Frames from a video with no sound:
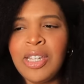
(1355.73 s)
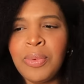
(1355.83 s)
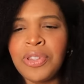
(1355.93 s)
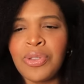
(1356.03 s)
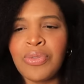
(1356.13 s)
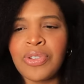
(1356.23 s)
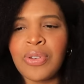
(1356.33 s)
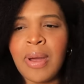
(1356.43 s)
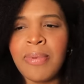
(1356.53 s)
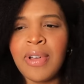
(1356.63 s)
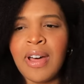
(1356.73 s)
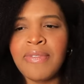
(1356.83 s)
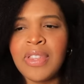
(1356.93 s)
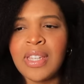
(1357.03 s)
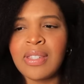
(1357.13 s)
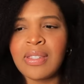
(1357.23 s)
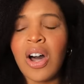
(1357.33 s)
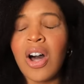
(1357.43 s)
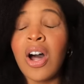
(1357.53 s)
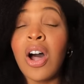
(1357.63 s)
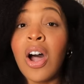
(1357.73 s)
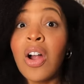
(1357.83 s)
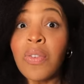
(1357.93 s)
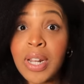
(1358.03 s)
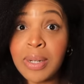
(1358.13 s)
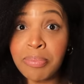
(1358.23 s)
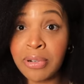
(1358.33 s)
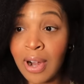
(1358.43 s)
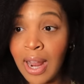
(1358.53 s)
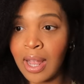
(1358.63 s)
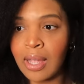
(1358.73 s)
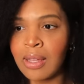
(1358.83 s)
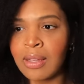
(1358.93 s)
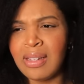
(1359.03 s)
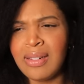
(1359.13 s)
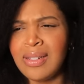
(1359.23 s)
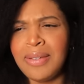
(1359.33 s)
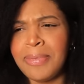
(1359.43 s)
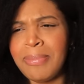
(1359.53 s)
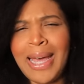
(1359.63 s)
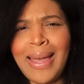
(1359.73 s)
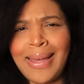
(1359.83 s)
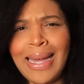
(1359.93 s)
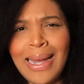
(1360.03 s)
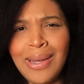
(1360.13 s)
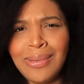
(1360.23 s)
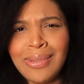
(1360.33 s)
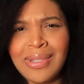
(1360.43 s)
You went through the trouble of this horrid prank and didn't even buy a gown